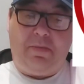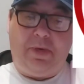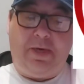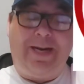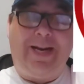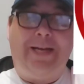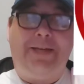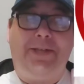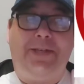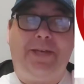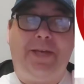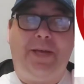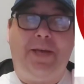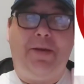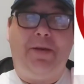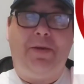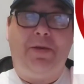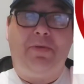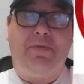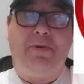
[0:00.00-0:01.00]
Classy,
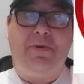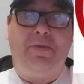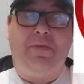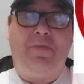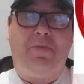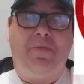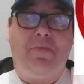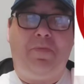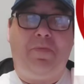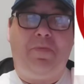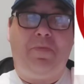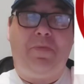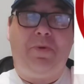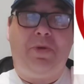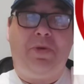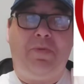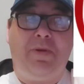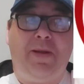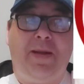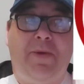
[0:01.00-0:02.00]

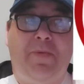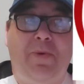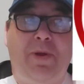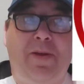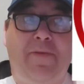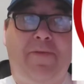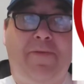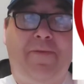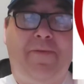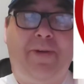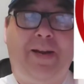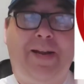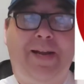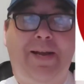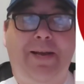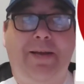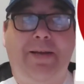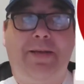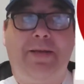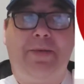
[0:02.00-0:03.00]
something that we've
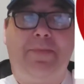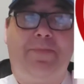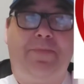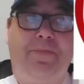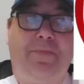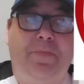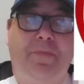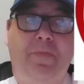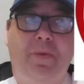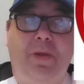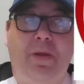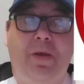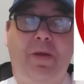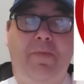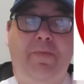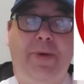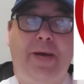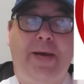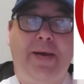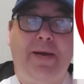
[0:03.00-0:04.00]
lacked
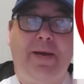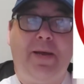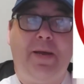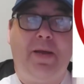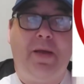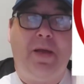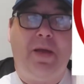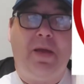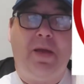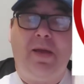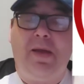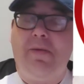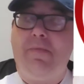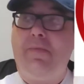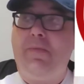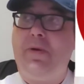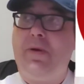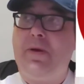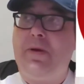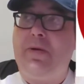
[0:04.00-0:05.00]
at back,
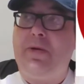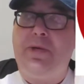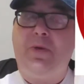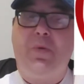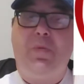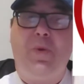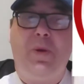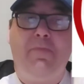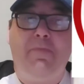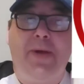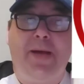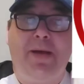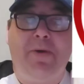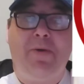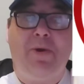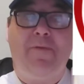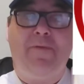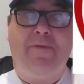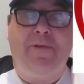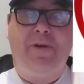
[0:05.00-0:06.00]
and also win back
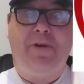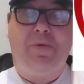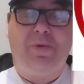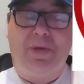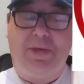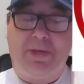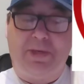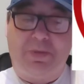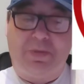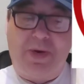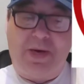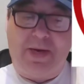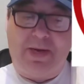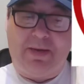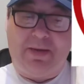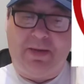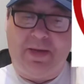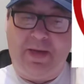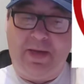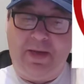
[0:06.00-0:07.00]
going forward as
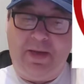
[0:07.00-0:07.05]
well.